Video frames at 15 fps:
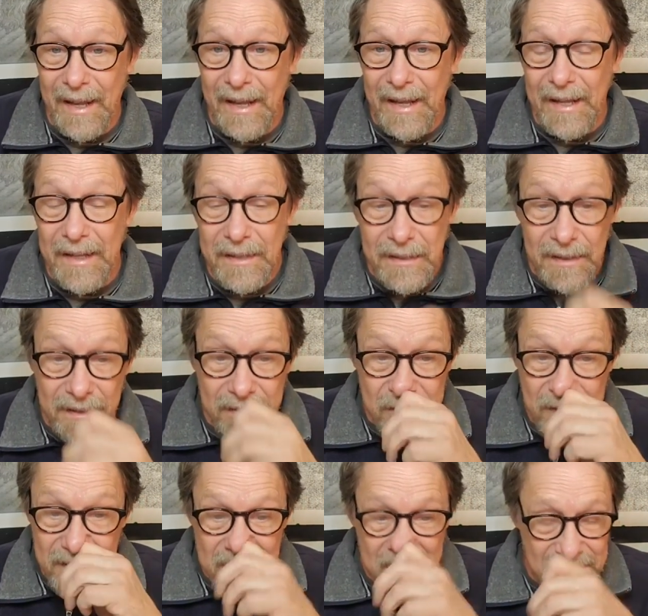And uh,
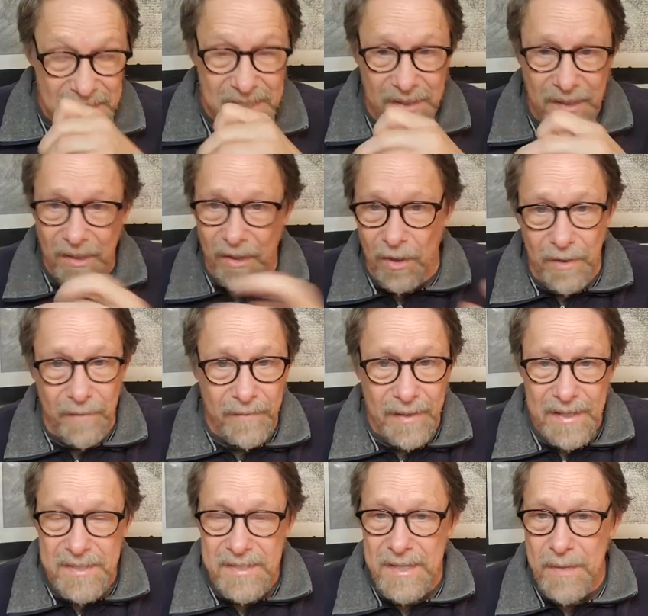Jesus is in the Garden of
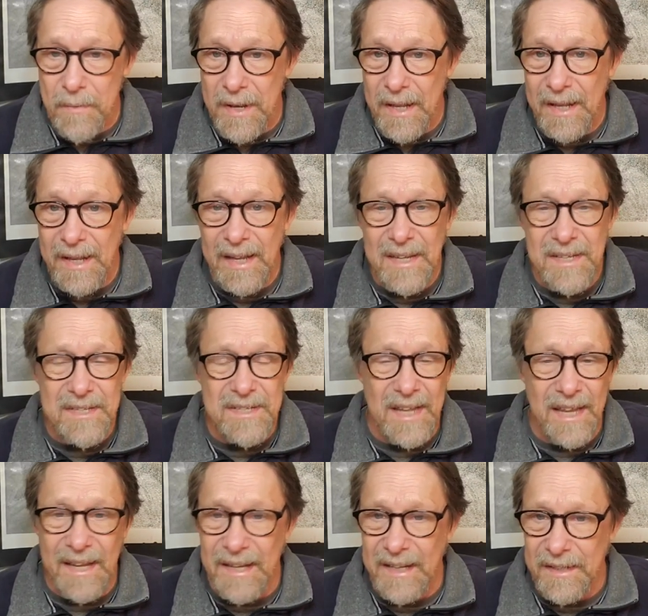Gethsemane. He's
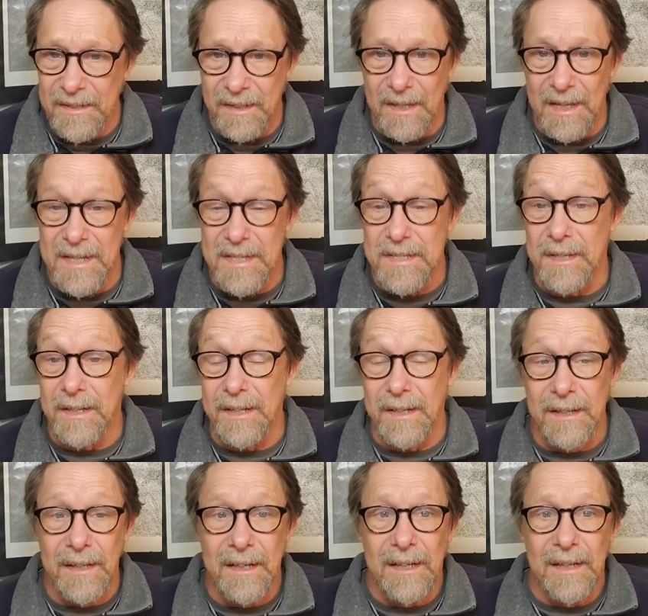taken into
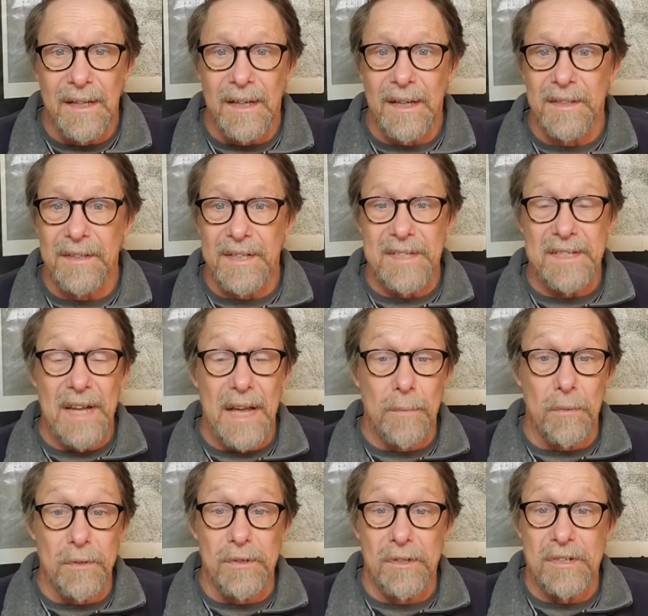custody. Uh, the
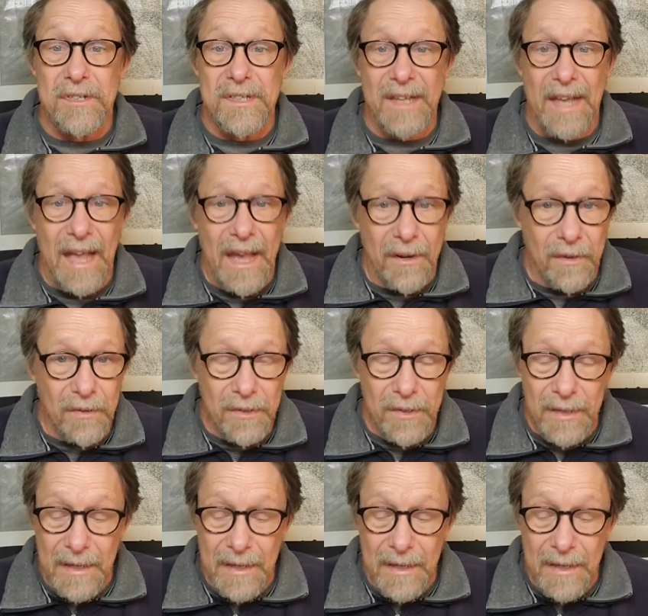disciples are scattered.